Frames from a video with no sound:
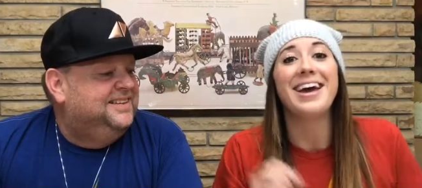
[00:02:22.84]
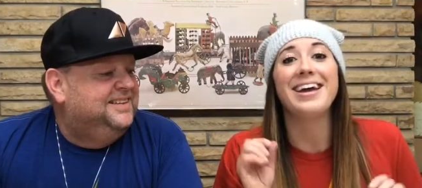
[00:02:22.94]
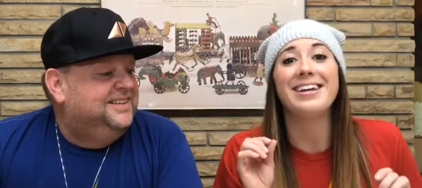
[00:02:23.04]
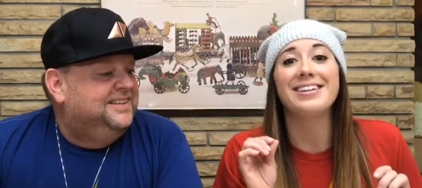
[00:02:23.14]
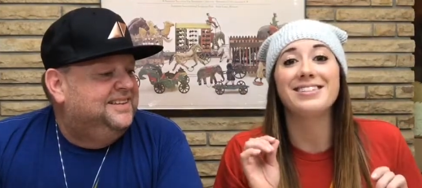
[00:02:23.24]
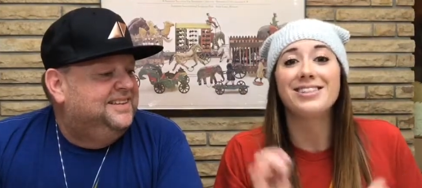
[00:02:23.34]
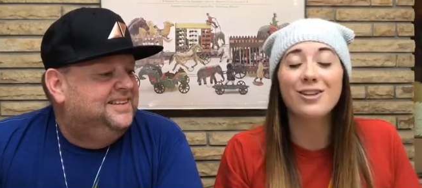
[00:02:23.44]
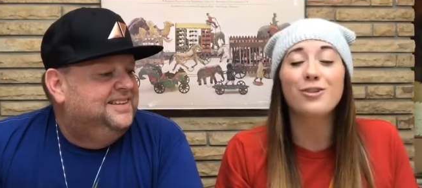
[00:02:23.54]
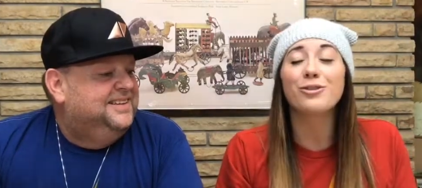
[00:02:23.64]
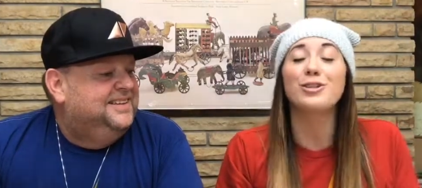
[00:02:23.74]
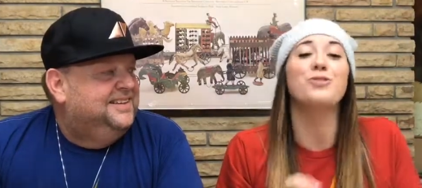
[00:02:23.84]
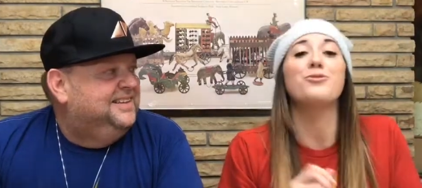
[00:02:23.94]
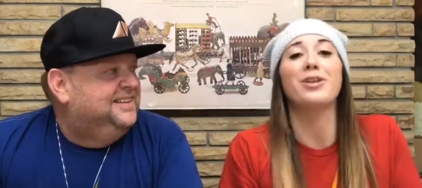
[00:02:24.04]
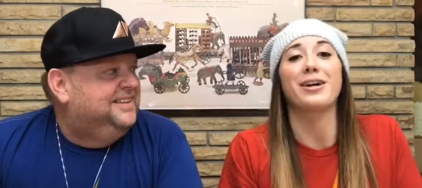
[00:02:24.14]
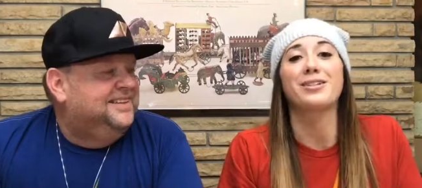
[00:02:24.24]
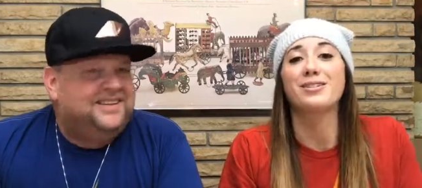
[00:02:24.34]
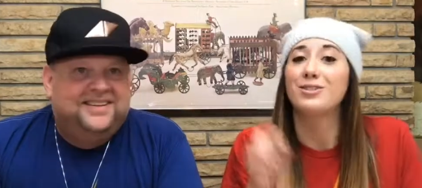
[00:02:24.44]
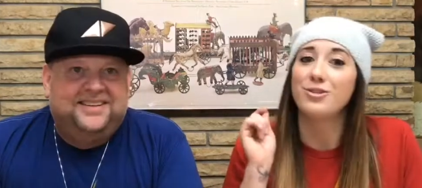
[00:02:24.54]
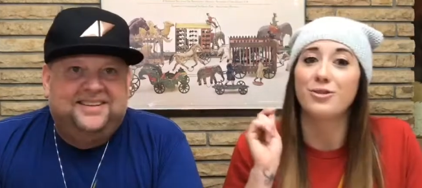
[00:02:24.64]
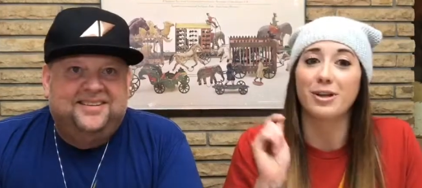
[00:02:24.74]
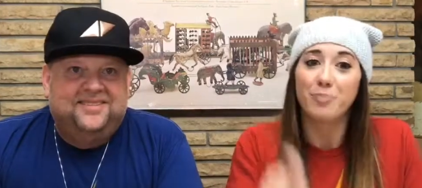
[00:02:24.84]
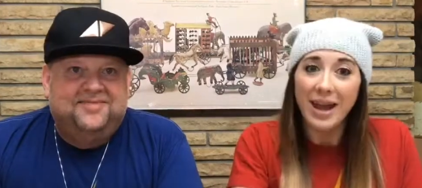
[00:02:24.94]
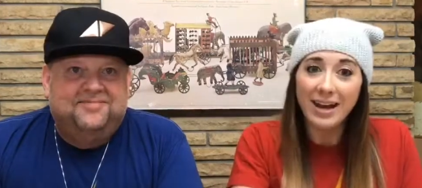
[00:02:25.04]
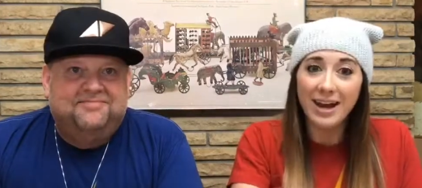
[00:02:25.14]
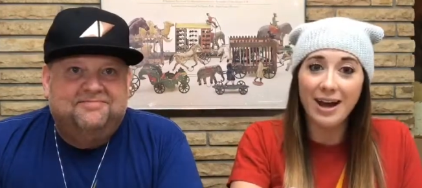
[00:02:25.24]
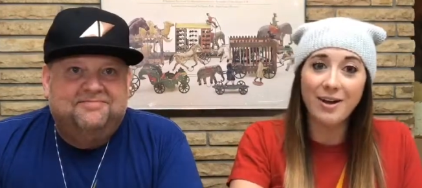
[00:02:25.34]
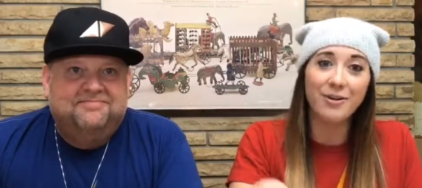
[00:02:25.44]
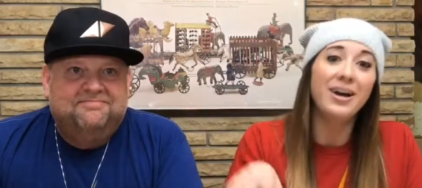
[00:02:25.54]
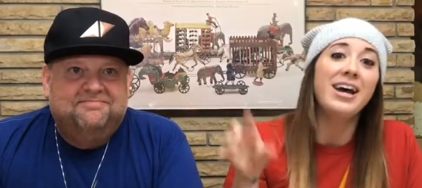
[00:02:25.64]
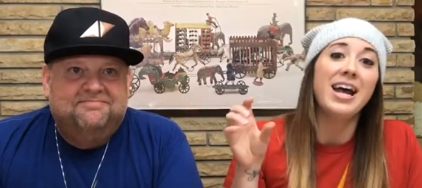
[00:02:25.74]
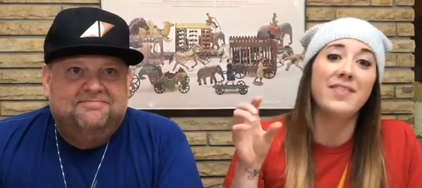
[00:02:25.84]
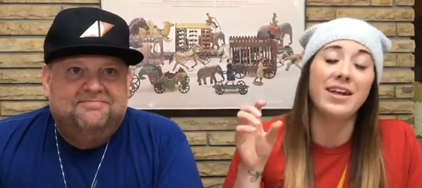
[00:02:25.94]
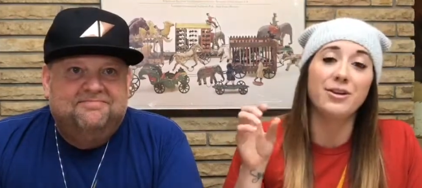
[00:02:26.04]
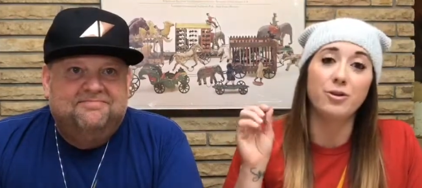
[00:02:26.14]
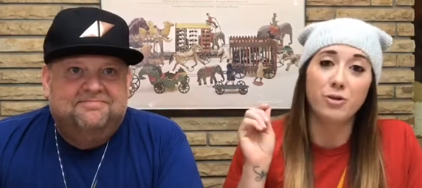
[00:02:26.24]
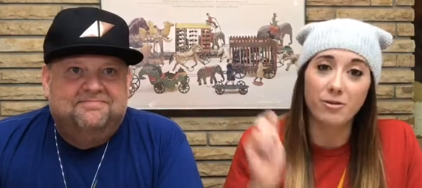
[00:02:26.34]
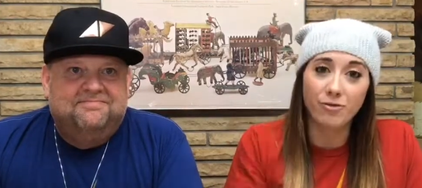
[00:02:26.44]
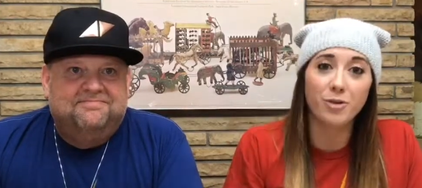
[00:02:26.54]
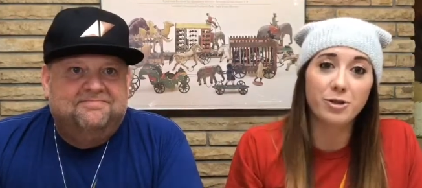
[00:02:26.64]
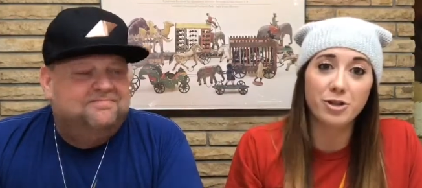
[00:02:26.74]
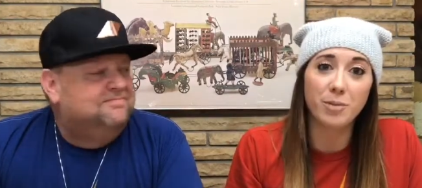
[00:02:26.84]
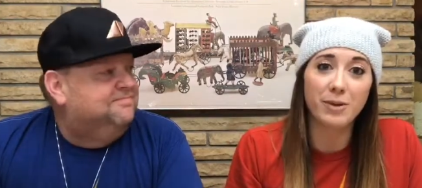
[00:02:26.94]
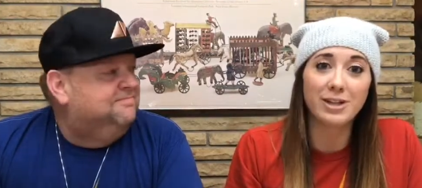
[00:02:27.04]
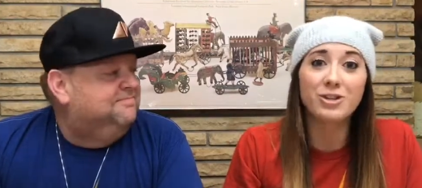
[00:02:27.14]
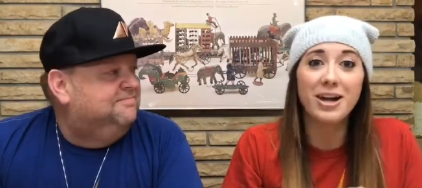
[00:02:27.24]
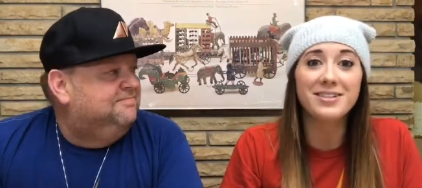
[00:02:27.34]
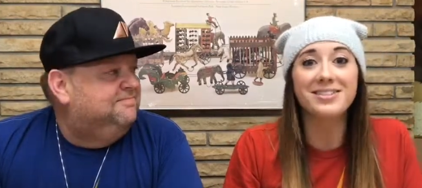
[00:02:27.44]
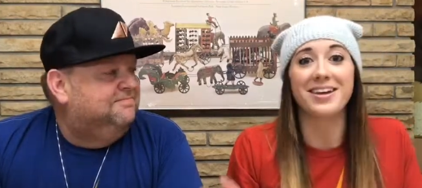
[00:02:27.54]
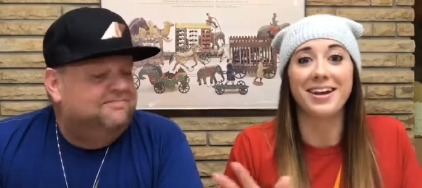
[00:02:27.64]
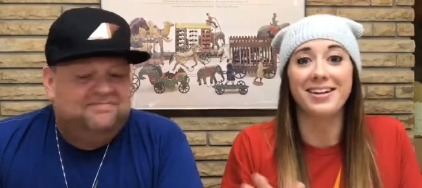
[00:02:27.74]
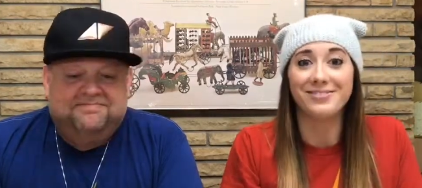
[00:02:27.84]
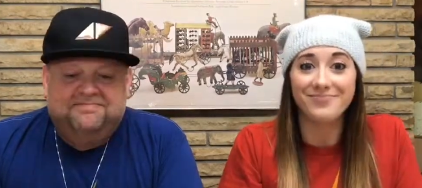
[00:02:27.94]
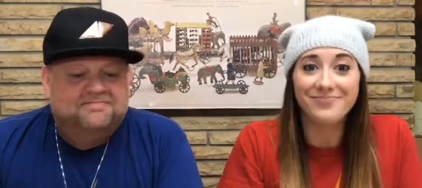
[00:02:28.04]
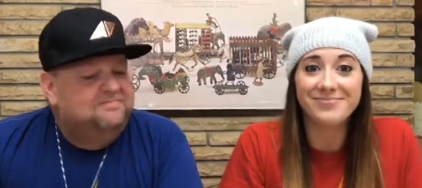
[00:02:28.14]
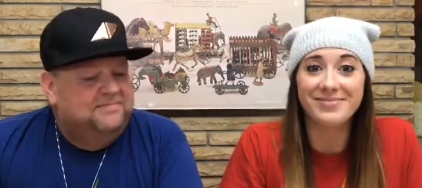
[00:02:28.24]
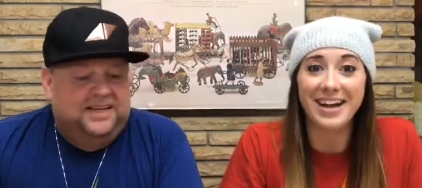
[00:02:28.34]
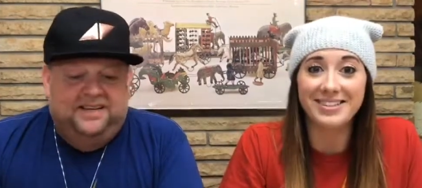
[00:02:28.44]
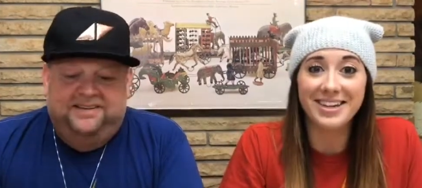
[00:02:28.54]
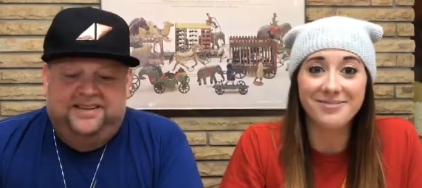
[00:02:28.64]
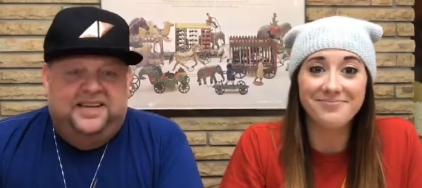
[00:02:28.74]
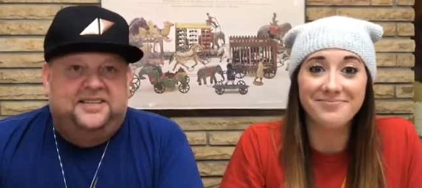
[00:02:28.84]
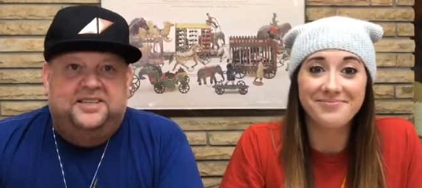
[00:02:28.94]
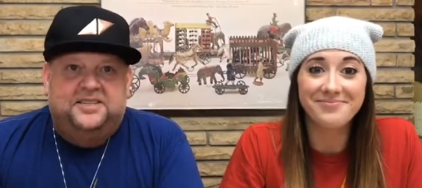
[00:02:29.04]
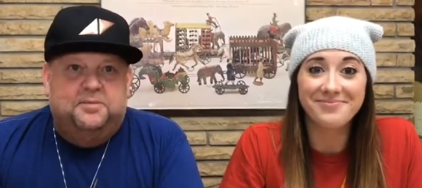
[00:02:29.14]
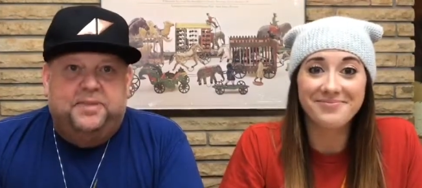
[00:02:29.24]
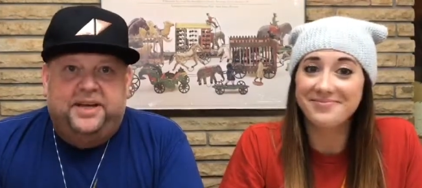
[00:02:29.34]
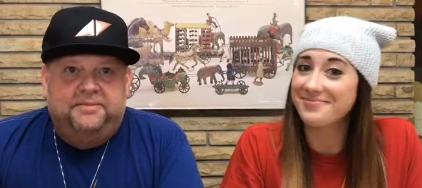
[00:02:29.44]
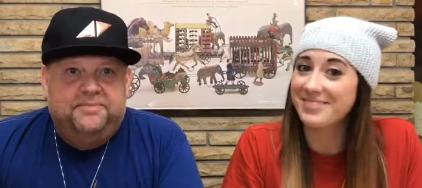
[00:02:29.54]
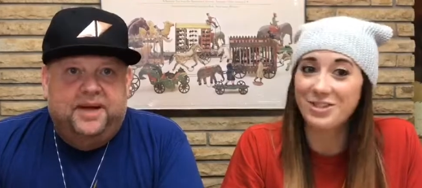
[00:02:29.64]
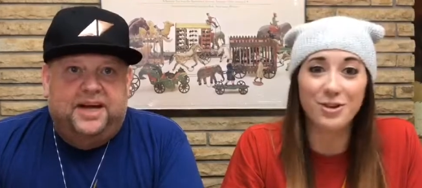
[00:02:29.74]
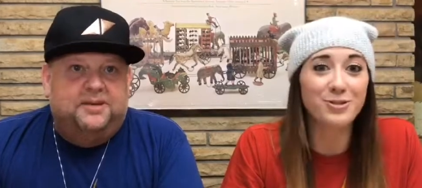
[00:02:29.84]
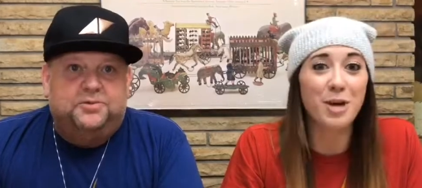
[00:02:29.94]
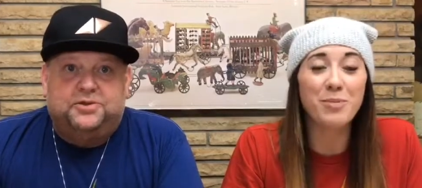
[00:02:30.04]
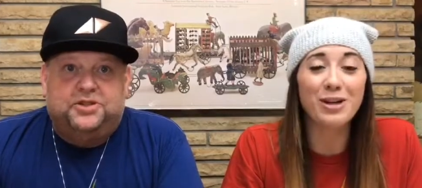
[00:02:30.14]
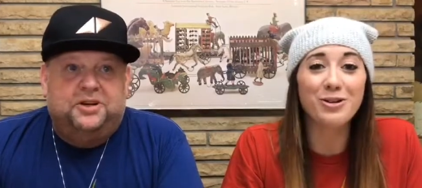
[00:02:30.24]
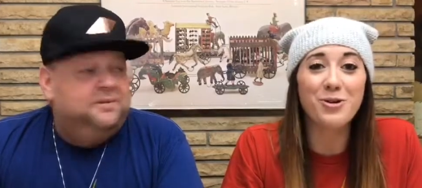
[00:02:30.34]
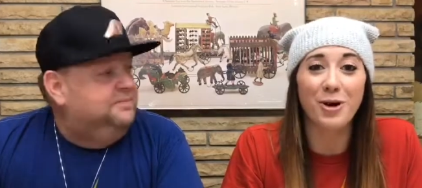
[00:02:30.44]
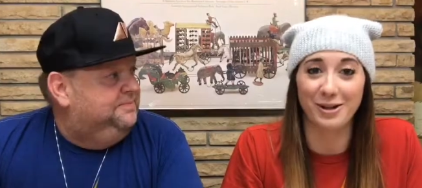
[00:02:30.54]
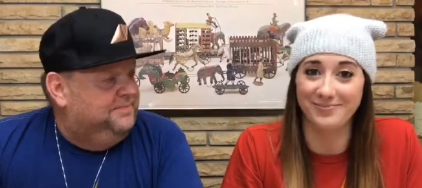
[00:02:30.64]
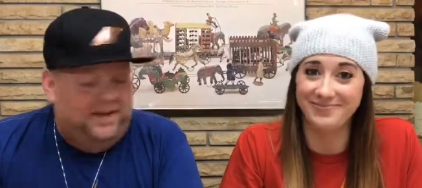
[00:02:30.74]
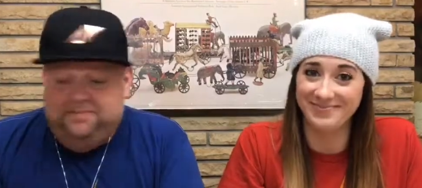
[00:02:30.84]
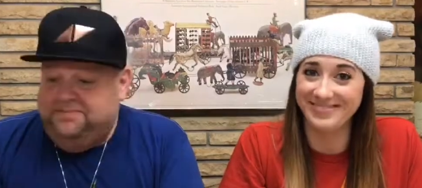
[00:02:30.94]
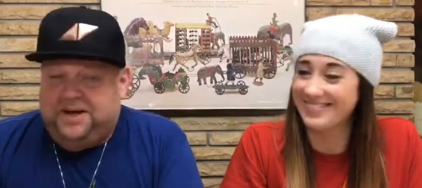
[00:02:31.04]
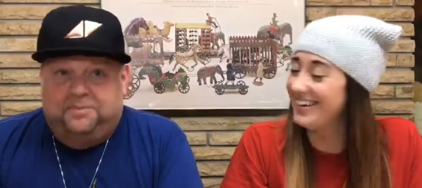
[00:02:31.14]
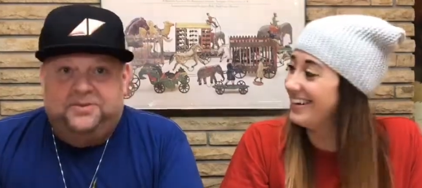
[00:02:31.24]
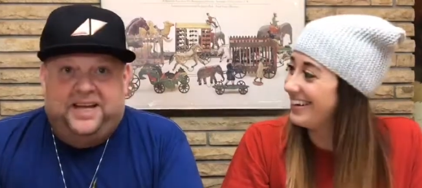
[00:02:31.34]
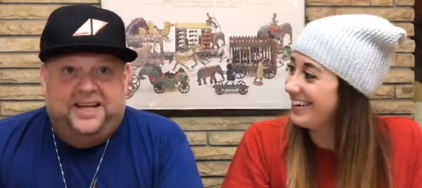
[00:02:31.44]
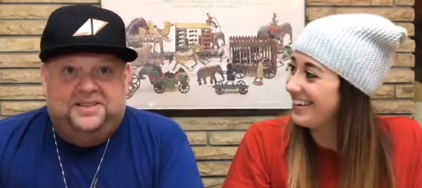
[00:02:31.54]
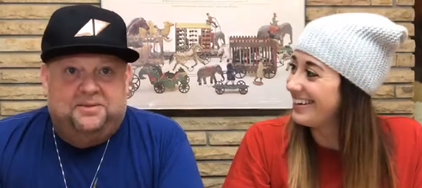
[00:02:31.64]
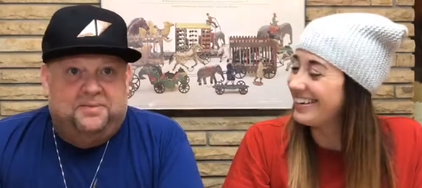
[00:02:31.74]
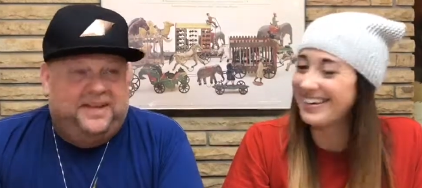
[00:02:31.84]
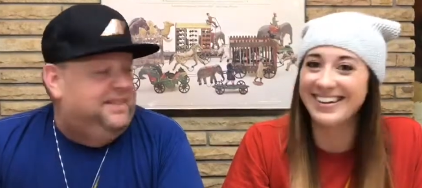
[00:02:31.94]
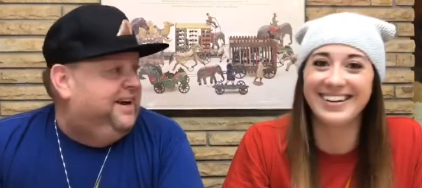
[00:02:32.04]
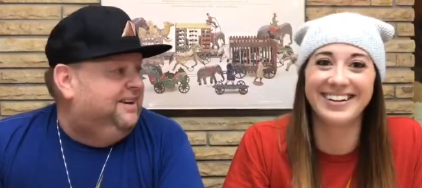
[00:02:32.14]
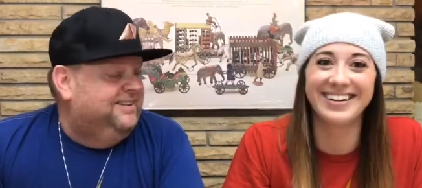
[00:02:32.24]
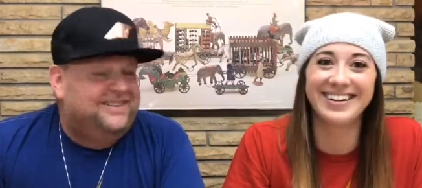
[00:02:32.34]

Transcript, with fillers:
Speaker 1: and it's literally two clicks. So you click pay now and then you'll confirm your shipping address and that's it.
Speaker 2: Easy as can be. Shows up at your door. Yep, couple days they'll be there.